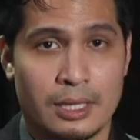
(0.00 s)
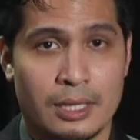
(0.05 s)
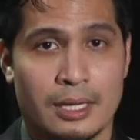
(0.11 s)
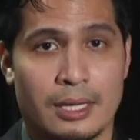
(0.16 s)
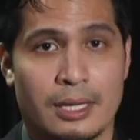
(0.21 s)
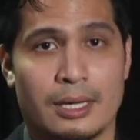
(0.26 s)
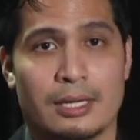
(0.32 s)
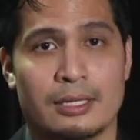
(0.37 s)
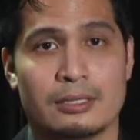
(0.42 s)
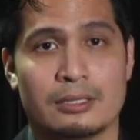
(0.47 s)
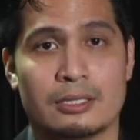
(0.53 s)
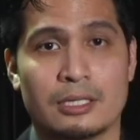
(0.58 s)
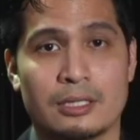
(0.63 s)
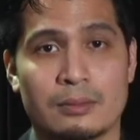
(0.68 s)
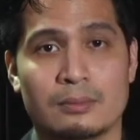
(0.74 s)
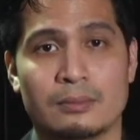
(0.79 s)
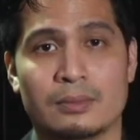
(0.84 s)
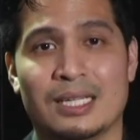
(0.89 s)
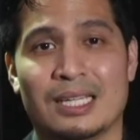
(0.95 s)
And
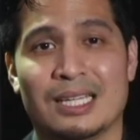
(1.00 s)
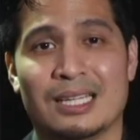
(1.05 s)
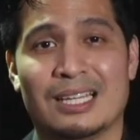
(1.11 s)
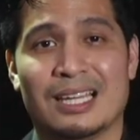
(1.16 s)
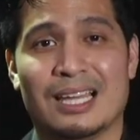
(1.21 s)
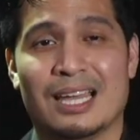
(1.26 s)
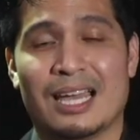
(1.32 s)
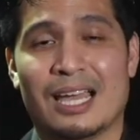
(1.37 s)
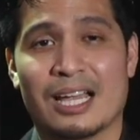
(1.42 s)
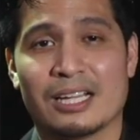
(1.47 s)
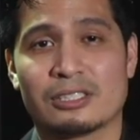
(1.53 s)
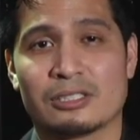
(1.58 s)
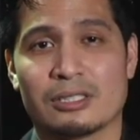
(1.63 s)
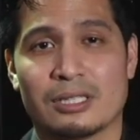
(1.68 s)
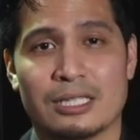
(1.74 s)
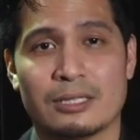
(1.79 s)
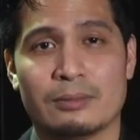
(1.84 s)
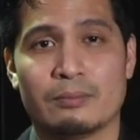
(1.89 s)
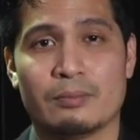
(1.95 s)
Tim
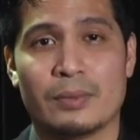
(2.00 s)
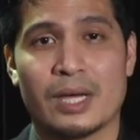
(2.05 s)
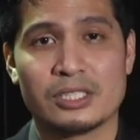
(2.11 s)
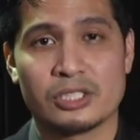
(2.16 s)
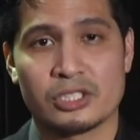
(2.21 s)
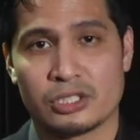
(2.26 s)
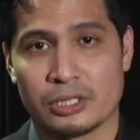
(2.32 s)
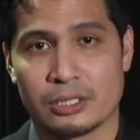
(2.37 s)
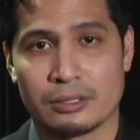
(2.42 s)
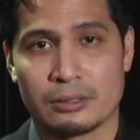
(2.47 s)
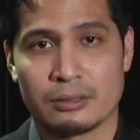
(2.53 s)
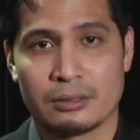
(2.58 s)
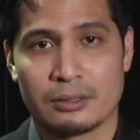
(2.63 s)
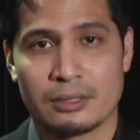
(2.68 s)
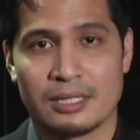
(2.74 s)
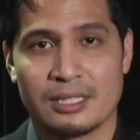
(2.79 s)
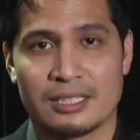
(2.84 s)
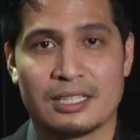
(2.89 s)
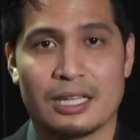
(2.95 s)
actually mentioned
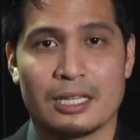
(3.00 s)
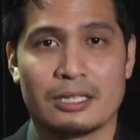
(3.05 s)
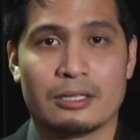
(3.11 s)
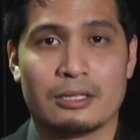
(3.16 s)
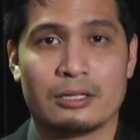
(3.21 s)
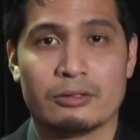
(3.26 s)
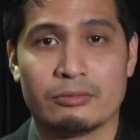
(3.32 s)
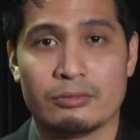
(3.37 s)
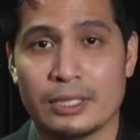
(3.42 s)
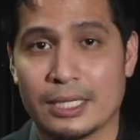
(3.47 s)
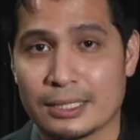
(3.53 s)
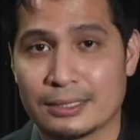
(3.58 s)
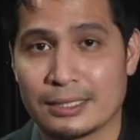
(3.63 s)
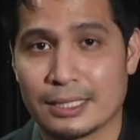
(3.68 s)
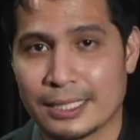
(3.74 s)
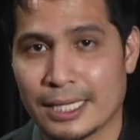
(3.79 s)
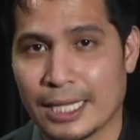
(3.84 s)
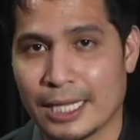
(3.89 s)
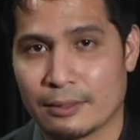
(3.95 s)
that he rigged
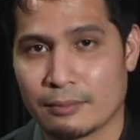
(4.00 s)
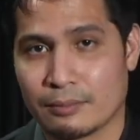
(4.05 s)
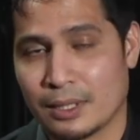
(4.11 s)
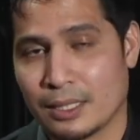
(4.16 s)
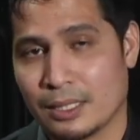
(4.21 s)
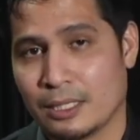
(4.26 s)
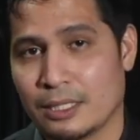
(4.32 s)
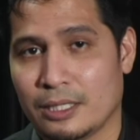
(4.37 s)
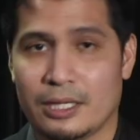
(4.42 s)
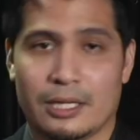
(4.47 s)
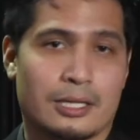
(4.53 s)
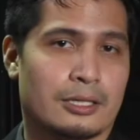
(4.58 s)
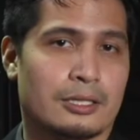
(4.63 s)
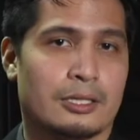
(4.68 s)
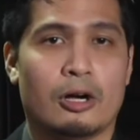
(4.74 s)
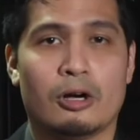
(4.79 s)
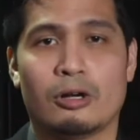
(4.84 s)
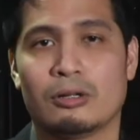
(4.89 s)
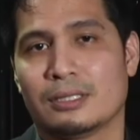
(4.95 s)
the game. Yeah,
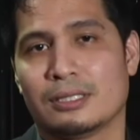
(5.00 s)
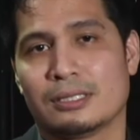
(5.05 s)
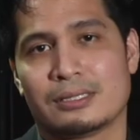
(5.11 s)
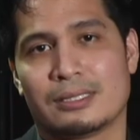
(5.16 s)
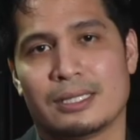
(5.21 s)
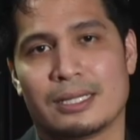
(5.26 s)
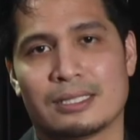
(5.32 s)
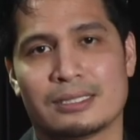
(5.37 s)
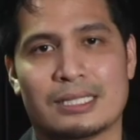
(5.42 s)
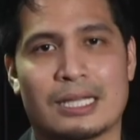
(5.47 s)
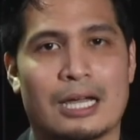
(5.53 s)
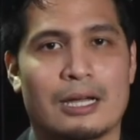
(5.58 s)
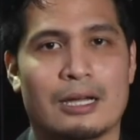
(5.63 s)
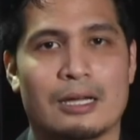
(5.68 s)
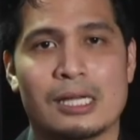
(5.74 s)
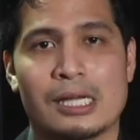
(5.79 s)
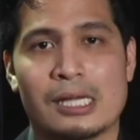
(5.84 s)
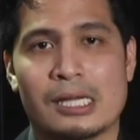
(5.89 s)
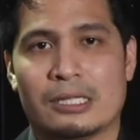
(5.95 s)
all these things,
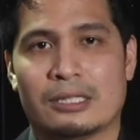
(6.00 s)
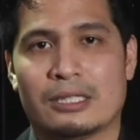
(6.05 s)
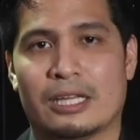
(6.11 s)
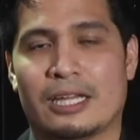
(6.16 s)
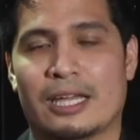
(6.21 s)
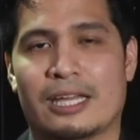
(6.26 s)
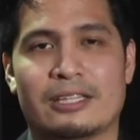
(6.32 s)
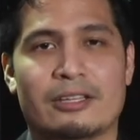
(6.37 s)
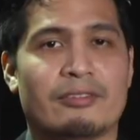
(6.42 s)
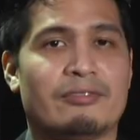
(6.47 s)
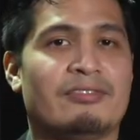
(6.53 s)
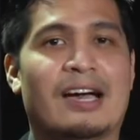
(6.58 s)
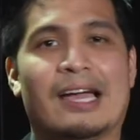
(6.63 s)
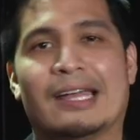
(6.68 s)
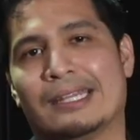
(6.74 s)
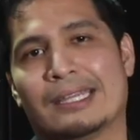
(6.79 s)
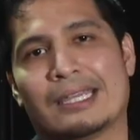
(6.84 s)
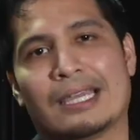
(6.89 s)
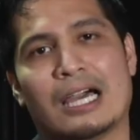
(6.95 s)
they end up
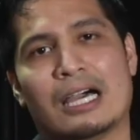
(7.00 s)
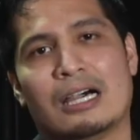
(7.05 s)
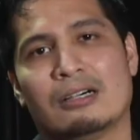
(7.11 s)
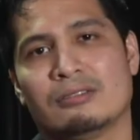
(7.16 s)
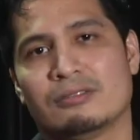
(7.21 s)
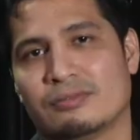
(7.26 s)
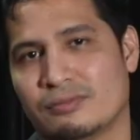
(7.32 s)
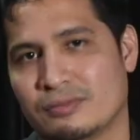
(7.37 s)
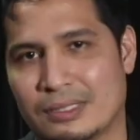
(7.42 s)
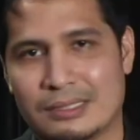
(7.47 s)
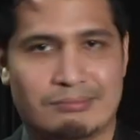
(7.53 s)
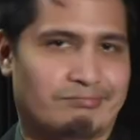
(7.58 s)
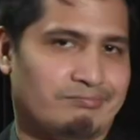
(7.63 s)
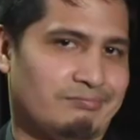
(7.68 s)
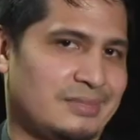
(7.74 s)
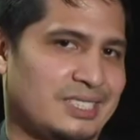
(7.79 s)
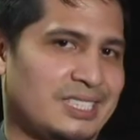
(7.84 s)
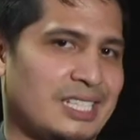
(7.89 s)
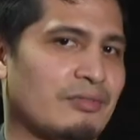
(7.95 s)
finding out
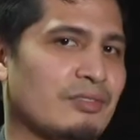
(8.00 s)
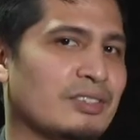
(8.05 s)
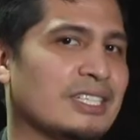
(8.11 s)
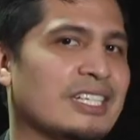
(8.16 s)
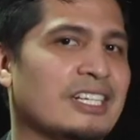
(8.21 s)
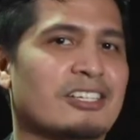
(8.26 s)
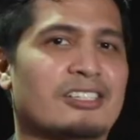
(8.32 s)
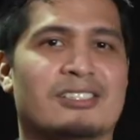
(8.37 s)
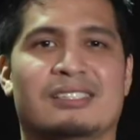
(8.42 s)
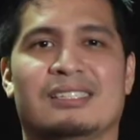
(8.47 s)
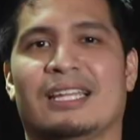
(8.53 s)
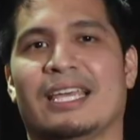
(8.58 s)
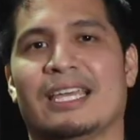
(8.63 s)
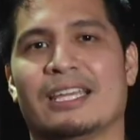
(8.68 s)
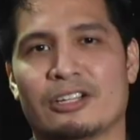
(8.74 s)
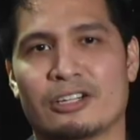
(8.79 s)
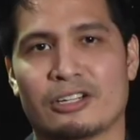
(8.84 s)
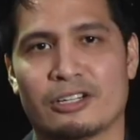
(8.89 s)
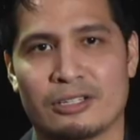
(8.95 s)
7 years
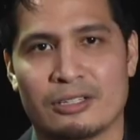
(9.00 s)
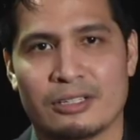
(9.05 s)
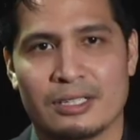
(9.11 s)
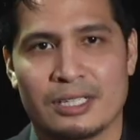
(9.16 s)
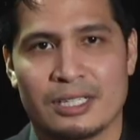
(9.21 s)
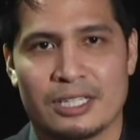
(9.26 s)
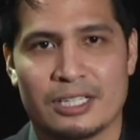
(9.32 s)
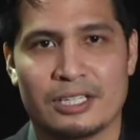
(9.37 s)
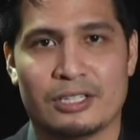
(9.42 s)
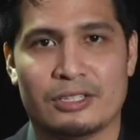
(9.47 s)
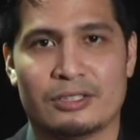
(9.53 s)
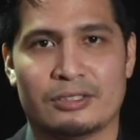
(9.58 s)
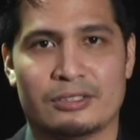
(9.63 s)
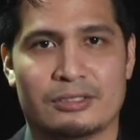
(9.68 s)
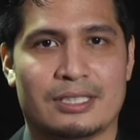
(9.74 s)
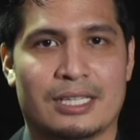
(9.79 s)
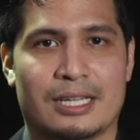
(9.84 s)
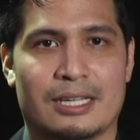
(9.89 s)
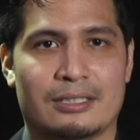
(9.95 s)
later, you
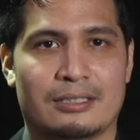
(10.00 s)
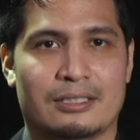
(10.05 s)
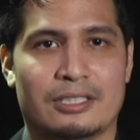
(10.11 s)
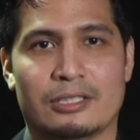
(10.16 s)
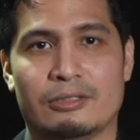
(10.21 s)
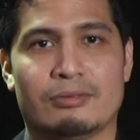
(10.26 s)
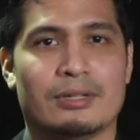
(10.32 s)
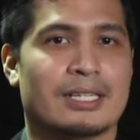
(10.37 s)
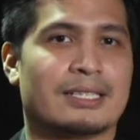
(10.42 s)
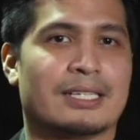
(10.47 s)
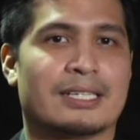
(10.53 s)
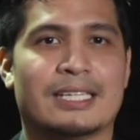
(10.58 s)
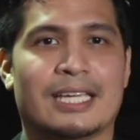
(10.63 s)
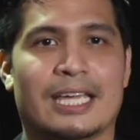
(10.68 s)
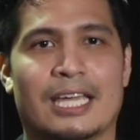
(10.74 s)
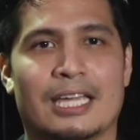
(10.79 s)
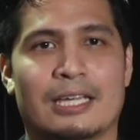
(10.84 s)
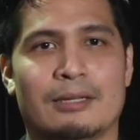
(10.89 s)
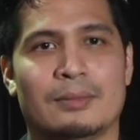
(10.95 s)
know, that he rigged the
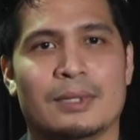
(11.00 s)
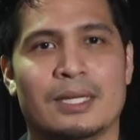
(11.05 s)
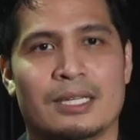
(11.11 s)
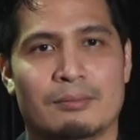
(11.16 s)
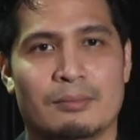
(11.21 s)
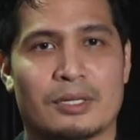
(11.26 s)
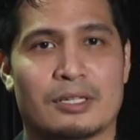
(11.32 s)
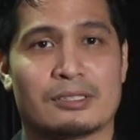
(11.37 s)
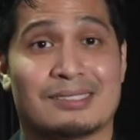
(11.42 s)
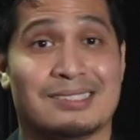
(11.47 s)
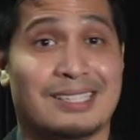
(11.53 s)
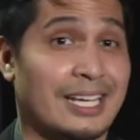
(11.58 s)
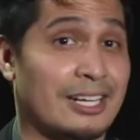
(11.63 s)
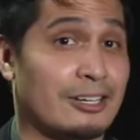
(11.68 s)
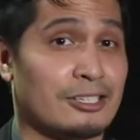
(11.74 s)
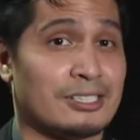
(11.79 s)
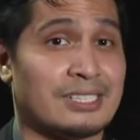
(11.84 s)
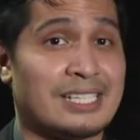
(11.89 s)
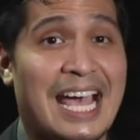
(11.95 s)
game, because
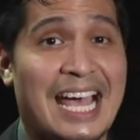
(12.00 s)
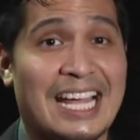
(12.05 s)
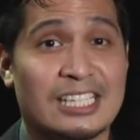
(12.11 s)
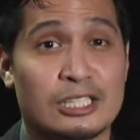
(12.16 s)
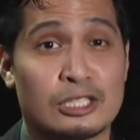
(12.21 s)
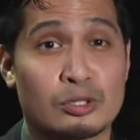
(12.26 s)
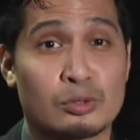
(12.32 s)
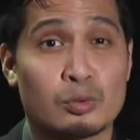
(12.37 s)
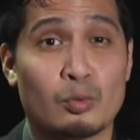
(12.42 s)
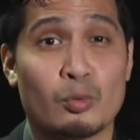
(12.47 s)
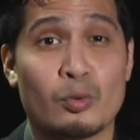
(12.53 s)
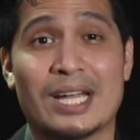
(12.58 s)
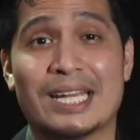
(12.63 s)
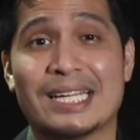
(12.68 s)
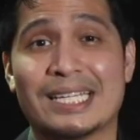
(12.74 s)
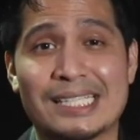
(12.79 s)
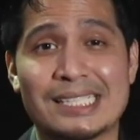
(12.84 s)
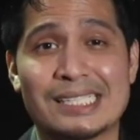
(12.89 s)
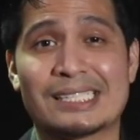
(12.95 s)
Lakers had
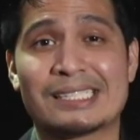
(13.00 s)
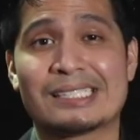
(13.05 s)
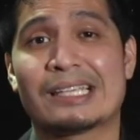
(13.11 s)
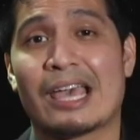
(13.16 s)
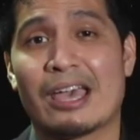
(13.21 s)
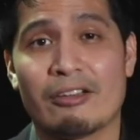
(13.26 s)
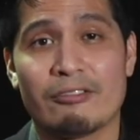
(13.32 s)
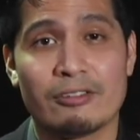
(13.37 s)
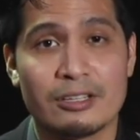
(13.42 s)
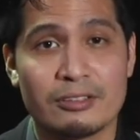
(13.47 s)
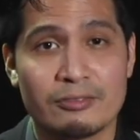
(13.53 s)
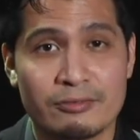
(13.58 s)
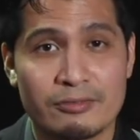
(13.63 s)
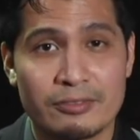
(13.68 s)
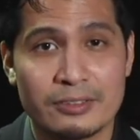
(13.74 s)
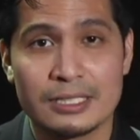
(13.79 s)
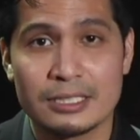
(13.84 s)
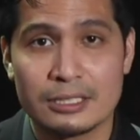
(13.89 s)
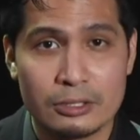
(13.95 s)
27
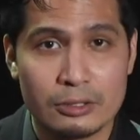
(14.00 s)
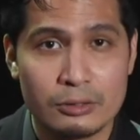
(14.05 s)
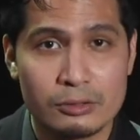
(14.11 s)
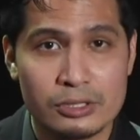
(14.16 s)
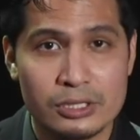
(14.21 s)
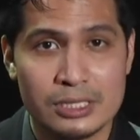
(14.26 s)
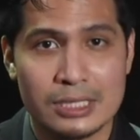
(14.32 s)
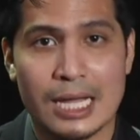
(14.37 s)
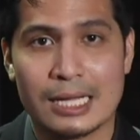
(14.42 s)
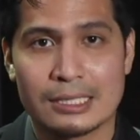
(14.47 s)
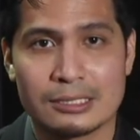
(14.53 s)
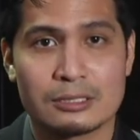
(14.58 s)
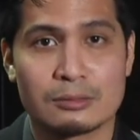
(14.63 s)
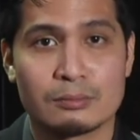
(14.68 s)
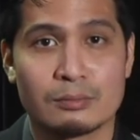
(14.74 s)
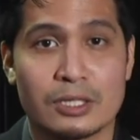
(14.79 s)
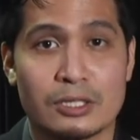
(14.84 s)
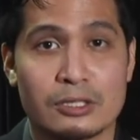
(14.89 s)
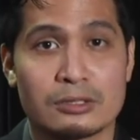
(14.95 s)
free throw shots
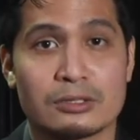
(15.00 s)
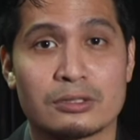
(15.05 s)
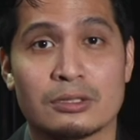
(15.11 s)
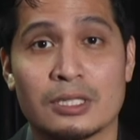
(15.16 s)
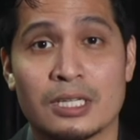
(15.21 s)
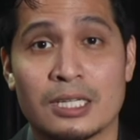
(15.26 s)
because